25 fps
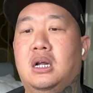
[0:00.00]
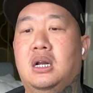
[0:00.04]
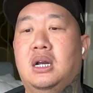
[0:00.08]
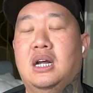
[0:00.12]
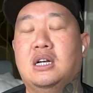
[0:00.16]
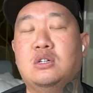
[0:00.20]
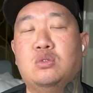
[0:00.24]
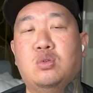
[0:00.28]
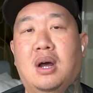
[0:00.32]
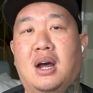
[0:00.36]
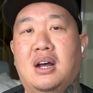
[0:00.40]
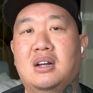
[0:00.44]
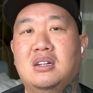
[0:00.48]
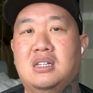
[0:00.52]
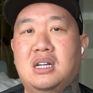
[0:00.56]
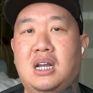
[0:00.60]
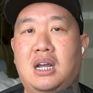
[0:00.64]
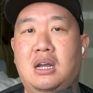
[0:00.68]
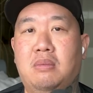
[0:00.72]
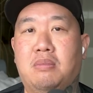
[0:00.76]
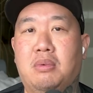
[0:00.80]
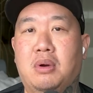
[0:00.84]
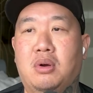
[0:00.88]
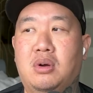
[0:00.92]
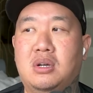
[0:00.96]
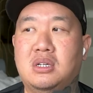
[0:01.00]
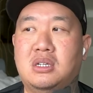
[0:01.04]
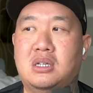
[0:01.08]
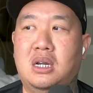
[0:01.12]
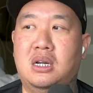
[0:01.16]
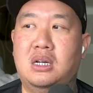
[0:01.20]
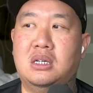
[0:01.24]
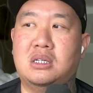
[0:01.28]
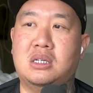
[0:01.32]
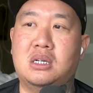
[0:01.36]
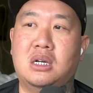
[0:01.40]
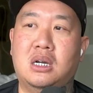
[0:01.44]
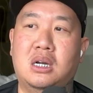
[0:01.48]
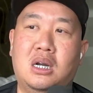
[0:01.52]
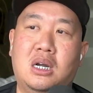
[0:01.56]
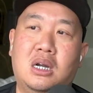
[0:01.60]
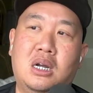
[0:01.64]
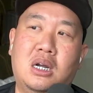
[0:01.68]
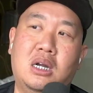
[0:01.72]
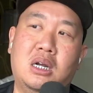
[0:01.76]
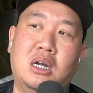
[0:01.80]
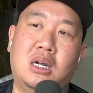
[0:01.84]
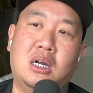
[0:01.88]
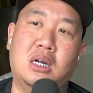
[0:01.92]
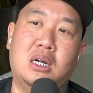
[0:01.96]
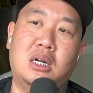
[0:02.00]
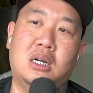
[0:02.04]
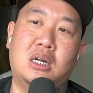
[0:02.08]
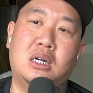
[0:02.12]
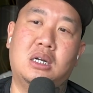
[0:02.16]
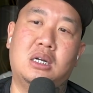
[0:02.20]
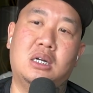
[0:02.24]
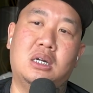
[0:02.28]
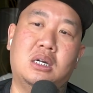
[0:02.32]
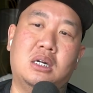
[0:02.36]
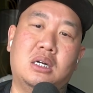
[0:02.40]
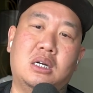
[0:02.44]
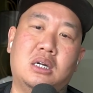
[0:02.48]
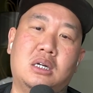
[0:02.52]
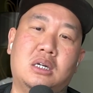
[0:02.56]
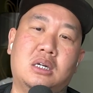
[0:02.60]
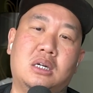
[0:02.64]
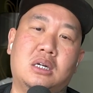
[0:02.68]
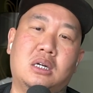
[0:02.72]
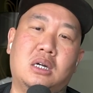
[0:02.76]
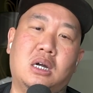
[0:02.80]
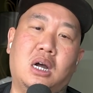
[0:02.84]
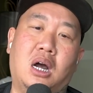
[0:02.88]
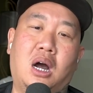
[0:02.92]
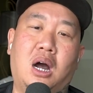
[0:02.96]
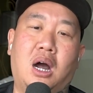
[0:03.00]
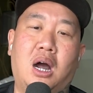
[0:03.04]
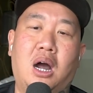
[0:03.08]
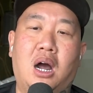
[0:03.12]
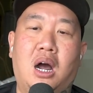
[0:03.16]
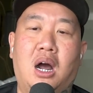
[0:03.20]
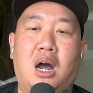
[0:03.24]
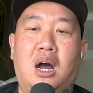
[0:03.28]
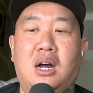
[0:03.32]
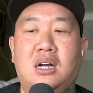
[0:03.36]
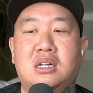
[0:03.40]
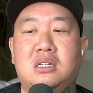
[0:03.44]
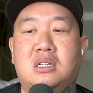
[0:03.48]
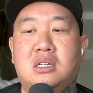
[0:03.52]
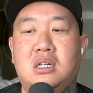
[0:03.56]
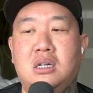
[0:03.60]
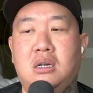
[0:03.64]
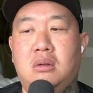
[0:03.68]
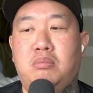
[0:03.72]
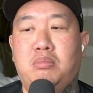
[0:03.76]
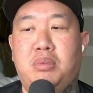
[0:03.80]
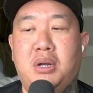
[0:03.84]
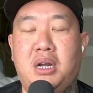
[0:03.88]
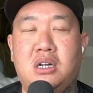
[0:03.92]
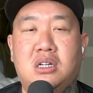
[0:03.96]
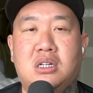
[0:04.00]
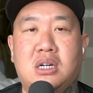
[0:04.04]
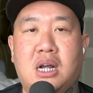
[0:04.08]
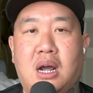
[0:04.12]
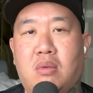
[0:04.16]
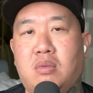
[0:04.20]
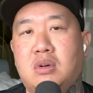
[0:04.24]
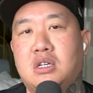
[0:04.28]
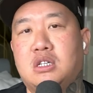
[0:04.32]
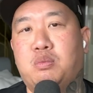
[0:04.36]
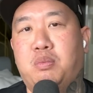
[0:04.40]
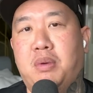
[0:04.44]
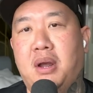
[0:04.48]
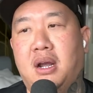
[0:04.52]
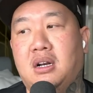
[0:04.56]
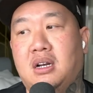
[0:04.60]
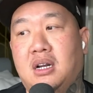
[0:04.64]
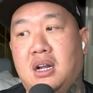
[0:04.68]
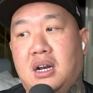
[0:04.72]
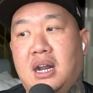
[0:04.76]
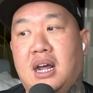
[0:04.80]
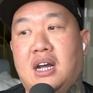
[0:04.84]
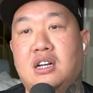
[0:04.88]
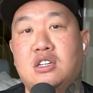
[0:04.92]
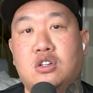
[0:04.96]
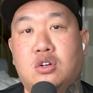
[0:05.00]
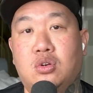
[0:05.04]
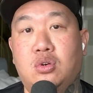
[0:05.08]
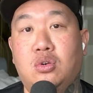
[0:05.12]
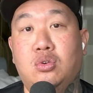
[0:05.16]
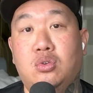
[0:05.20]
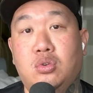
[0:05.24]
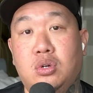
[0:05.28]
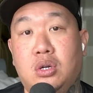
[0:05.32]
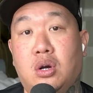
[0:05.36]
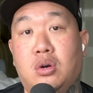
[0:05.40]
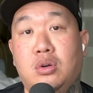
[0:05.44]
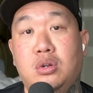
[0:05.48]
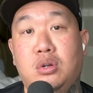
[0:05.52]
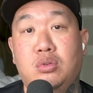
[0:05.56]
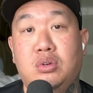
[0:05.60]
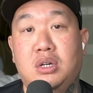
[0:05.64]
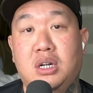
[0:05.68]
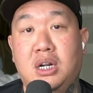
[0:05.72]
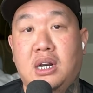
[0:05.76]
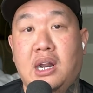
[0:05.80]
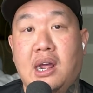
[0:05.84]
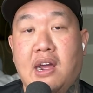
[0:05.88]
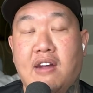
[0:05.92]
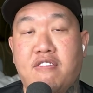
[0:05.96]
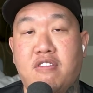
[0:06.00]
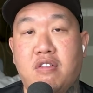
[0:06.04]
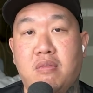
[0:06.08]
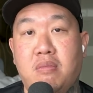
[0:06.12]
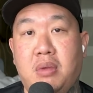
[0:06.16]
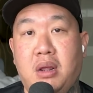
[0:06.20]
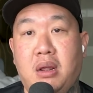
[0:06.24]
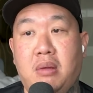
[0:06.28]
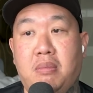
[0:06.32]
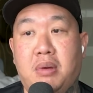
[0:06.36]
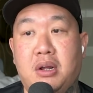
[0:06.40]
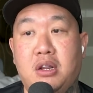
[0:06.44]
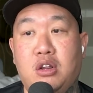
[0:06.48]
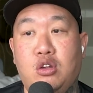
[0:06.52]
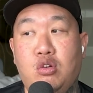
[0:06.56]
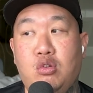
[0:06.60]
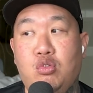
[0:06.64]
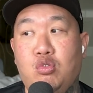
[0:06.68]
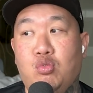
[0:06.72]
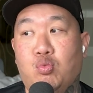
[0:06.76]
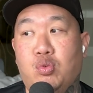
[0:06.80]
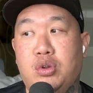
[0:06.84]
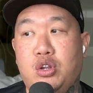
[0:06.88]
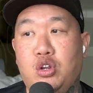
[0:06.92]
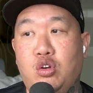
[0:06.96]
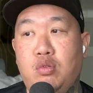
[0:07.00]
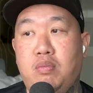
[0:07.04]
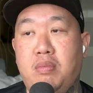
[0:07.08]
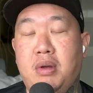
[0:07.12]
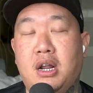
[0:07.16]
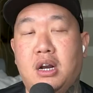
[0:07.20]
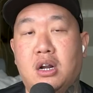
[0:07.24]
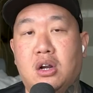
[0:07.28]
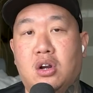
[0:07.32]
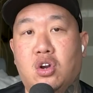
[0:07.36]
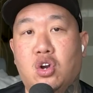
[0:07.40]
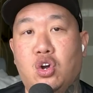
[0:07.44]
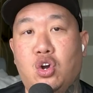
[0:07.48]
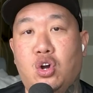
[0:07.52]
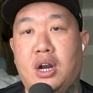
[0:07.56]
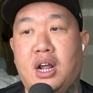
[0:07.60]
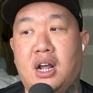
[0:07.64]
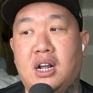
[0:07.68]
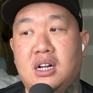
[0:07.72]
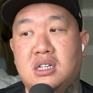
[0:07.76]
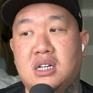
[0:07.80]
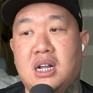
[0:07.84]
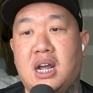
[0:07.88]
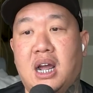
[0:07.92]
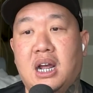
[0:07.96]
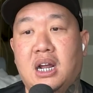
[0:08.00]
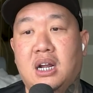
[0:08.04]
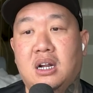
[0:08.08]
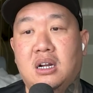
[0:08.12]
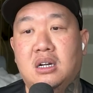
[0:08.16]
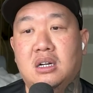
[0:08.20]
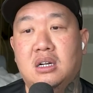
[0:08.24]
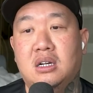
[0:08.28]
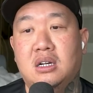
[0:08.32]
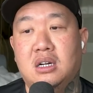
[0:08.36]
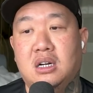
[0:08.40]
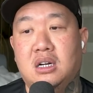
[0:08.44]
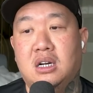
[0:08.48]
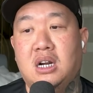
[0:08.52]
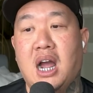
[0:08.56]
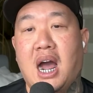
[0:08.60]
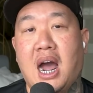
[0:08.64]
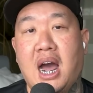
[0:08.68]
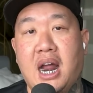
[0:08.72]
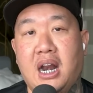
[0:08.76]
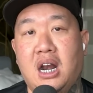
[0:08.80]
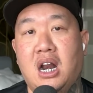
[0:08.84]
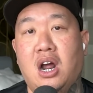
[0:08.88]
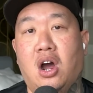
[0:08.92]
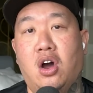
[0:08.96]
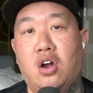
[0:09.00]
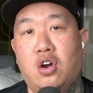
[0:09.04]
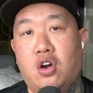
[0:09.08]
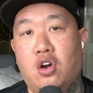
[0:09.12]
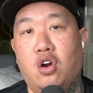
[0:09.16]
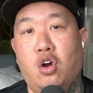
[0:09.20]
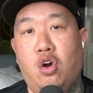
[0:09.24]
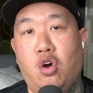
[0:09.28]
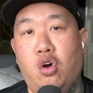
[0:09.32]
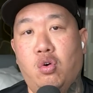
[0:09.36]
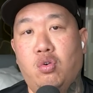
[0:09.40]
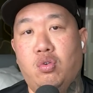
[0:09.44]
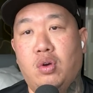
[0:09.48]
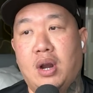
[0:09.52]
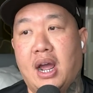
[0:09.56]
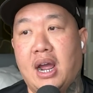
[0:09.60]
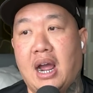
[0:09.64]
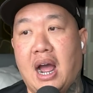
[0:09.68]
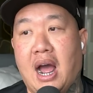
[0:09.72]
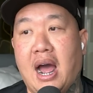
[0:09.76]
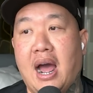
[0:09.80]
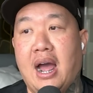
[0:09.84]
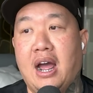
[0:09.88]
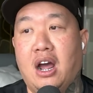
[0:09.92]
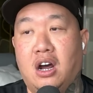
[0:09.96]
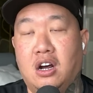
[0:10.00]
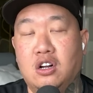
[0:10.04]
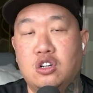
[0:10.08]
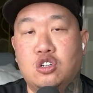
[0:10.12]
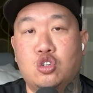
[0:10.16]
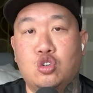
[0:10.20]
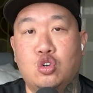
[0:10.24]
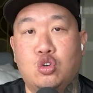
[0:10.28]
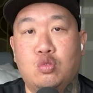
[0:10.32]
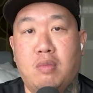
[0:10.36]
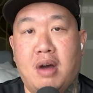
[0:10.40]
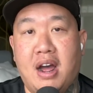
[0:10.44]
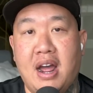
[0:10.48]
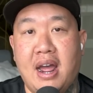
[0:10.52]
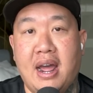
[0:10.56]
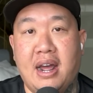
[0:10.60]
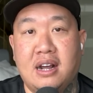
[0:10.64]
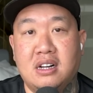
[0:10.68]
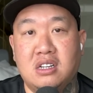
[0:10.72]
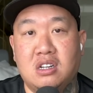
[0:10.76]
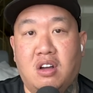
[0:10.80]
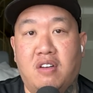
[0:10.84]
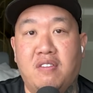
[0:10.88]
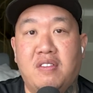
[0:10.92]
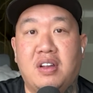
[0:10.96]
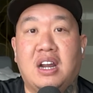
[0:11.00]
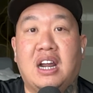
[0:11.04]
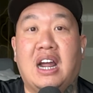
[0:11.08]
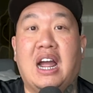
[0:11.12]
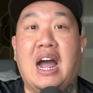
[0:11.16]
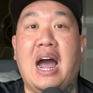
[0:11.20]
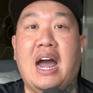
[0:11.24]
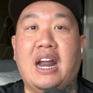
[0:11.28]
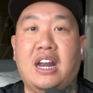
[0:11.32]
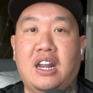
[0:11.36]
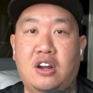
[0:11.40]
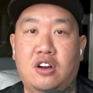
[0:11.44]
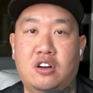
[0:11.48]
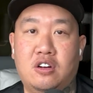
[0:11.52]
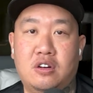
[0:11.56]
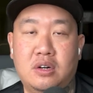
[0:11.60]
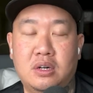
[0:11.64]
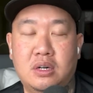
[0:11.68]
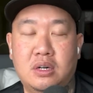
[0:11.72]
that's why I say, bro, it's a hustling bitch, I respect that. That's cool. Yo, you did that for me. But when you meet a girl that's like got it on her own, like, I hustled my ass off and got here.